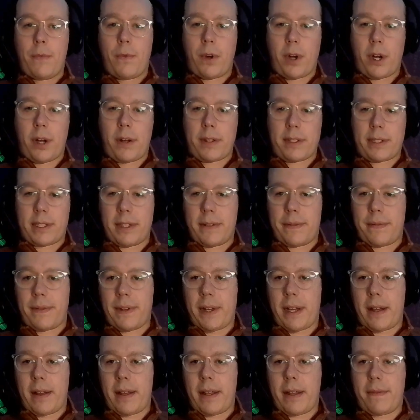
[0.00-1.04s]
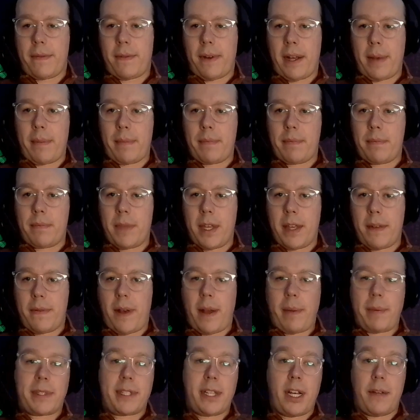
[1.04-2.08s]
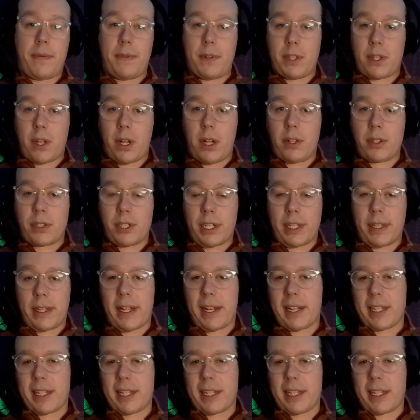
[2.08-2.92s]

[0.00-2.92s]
Whereas if I'm self-indulging,